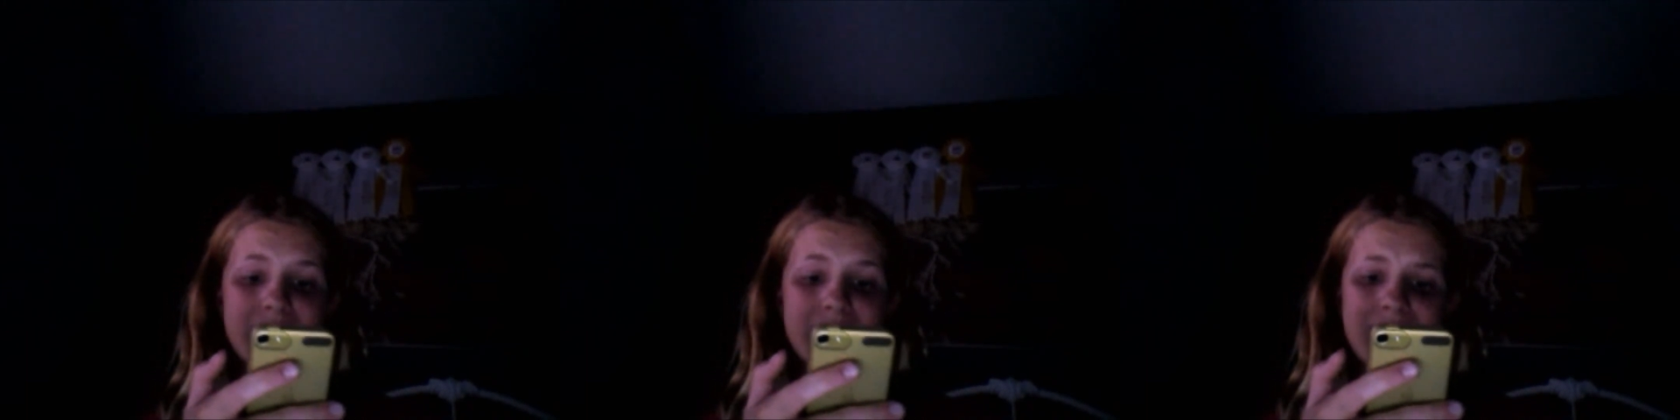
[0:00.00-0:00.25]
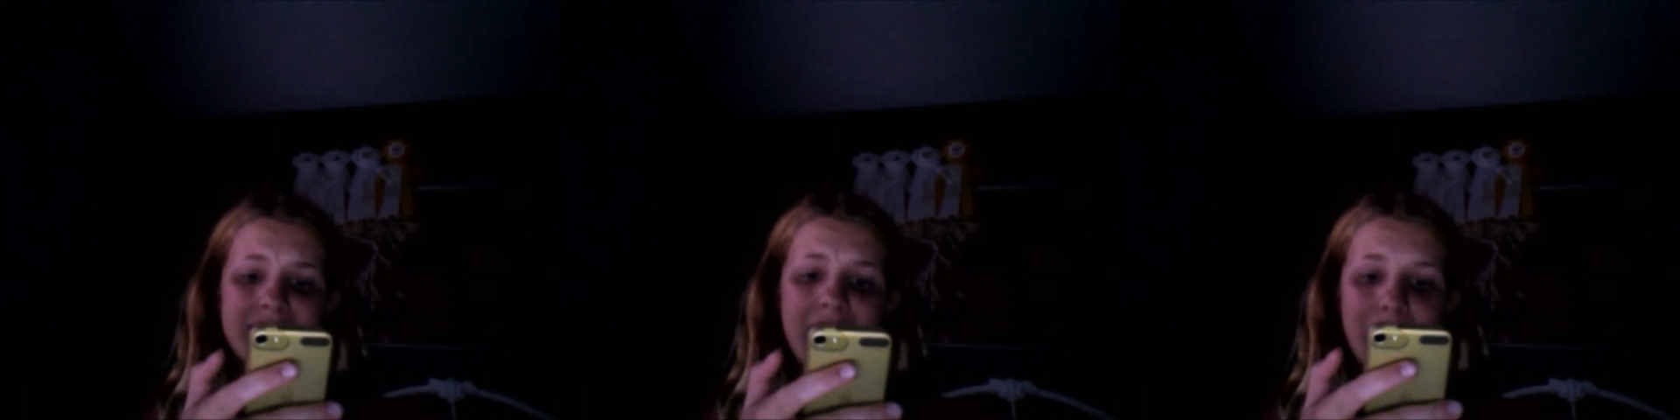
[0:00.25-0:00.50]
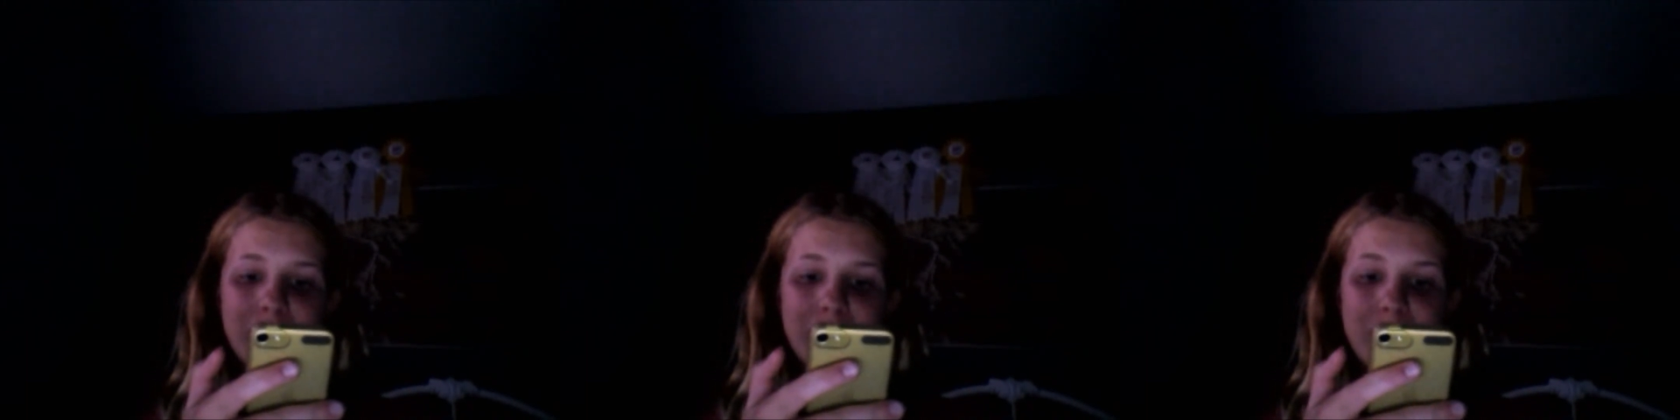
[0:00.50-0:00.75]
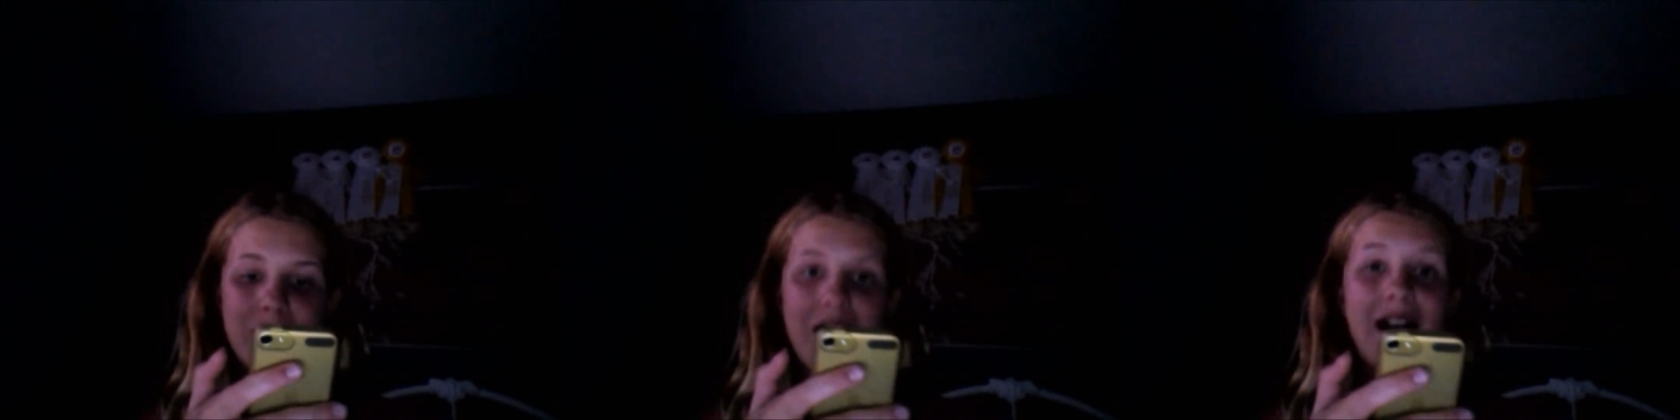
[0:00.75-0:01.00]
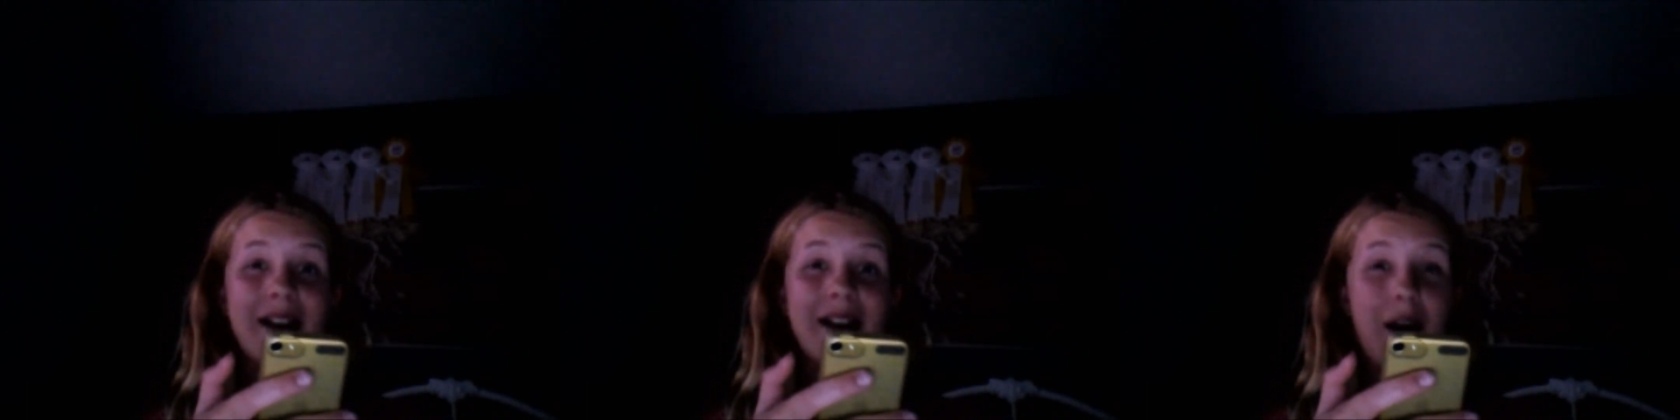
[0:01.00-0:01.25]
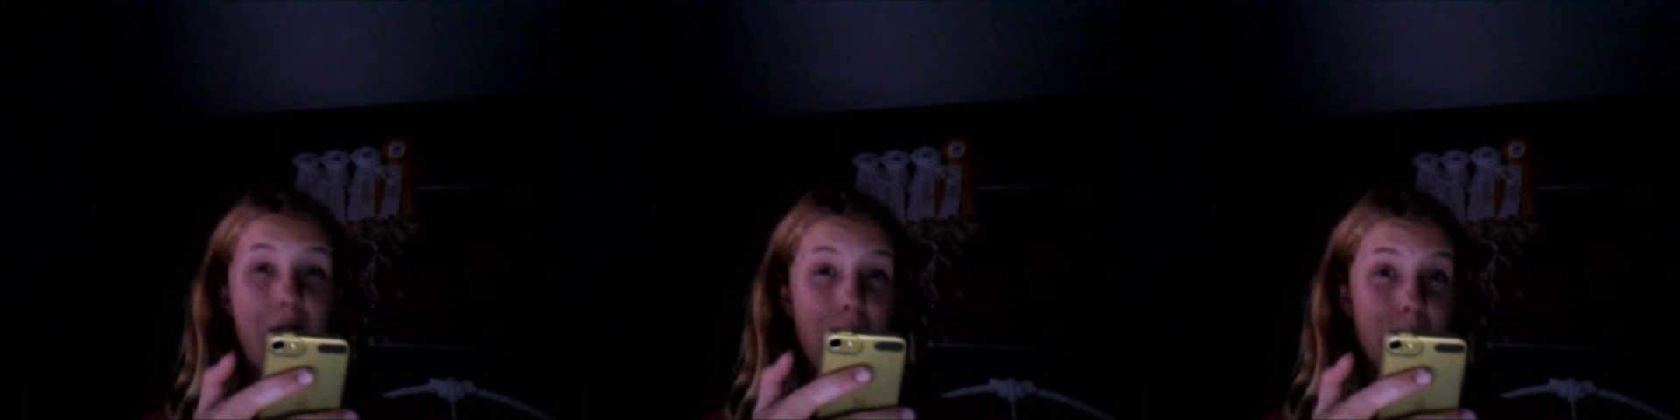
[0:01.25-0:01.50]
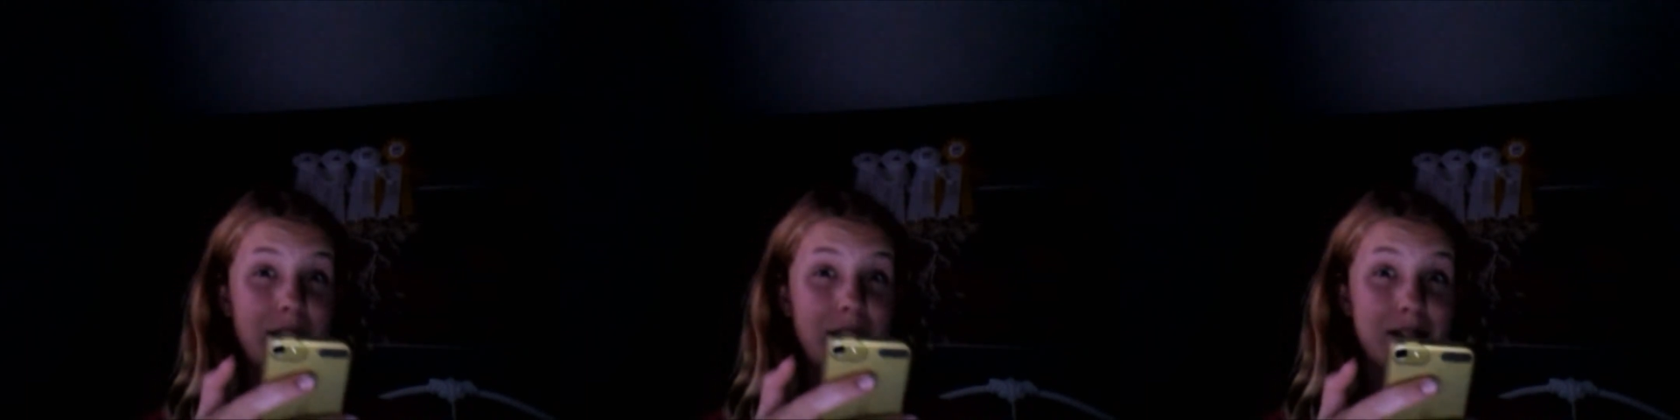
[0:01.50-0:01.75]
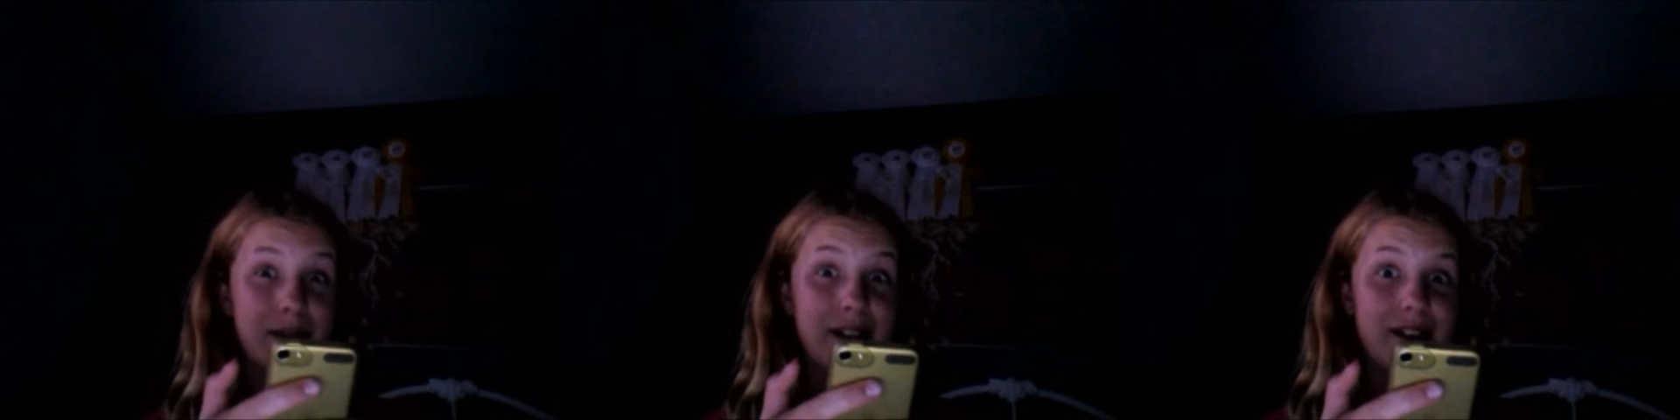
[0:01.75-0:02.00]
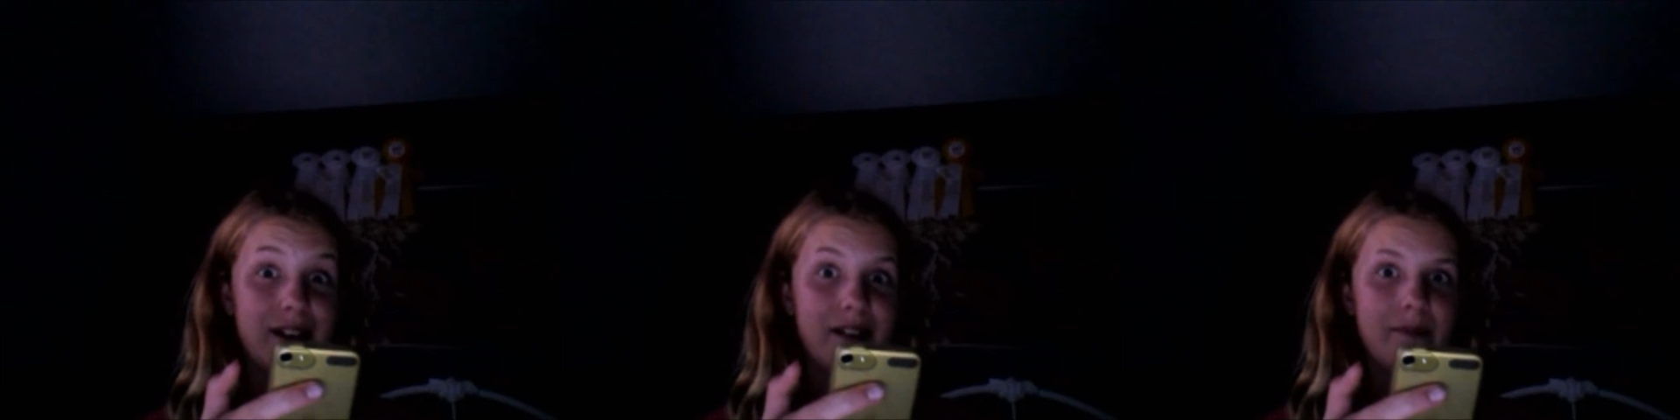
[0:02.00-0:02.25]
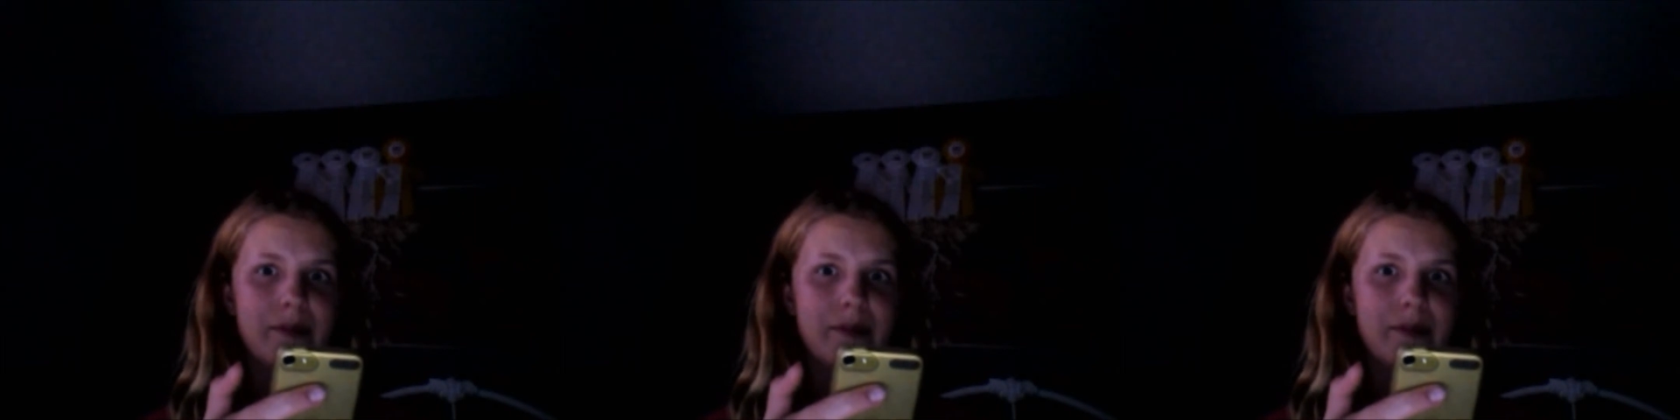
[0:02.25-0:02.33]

did I tell you? I always win.